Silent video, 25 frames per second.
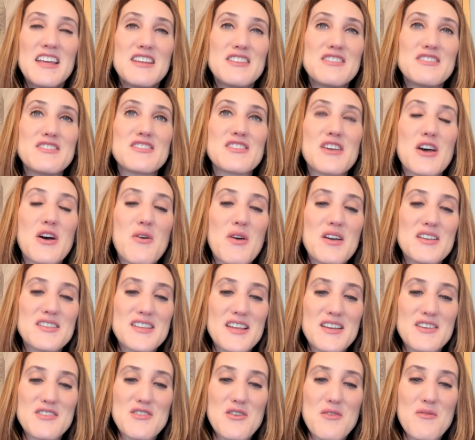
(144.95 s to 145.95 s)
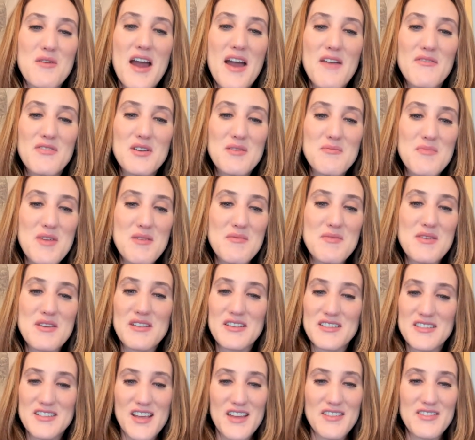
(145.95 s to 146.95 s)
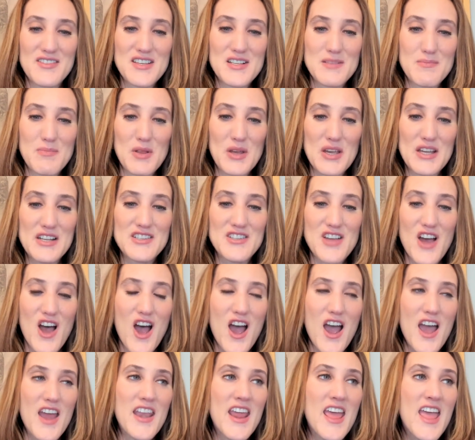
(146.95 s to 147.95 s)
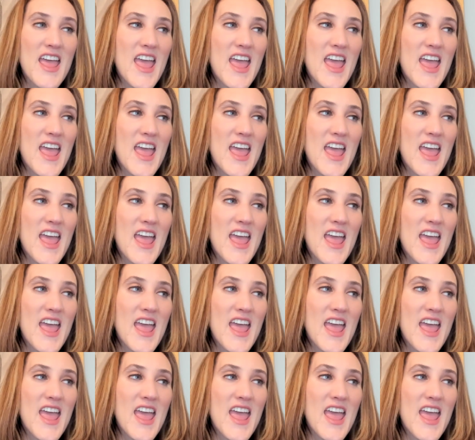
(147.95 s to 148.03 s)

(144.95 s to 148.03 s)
And so I said, we're having a baby, let's get these plates on.